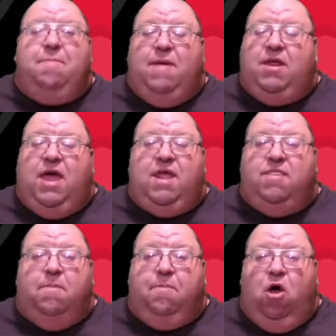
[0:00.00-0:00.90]
been getting
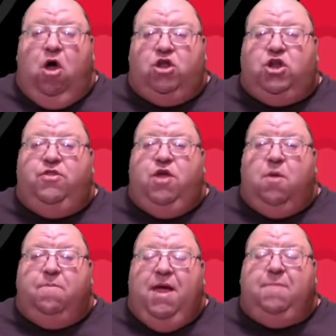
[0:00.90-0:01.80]
the ball to their
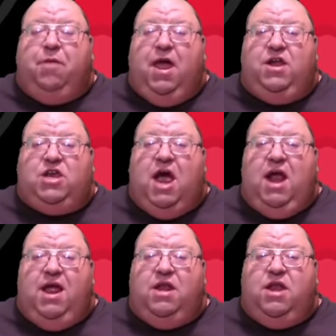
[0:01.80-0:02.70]
big play tight
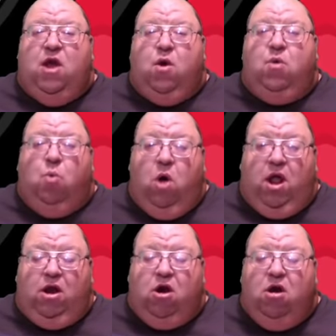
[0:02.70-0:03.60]
end, Darren
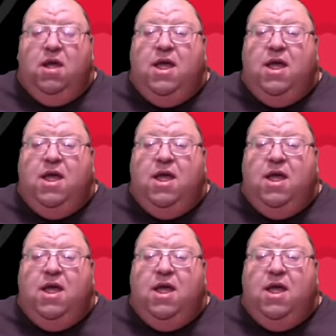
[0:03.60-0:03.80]
Waller,